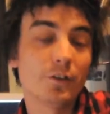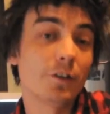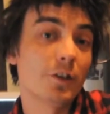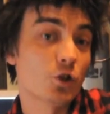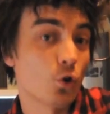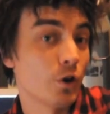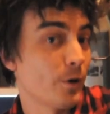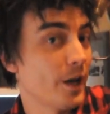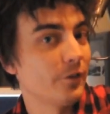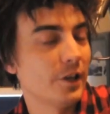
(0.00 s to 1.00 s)
Since the short
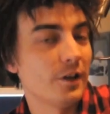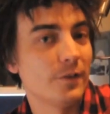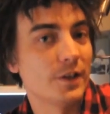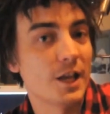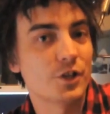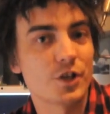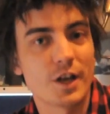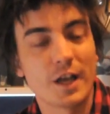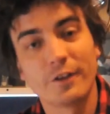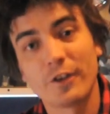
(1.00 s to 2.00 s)
raised enough
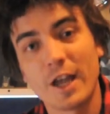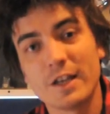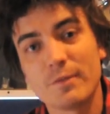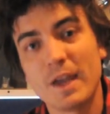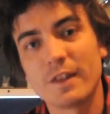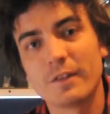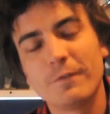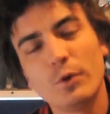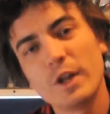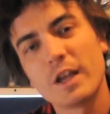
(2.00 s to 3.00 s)
attention, I decided to make the
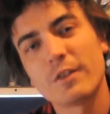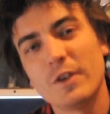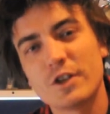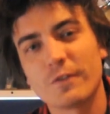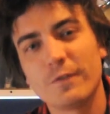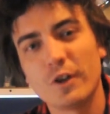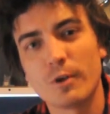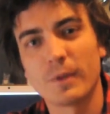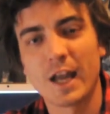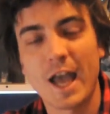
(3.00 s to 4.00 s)
full-length feature
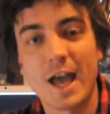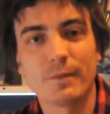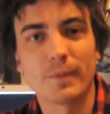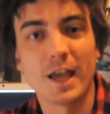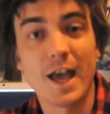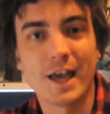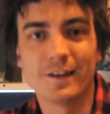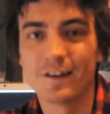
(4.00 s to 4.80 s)
film that I had in my head,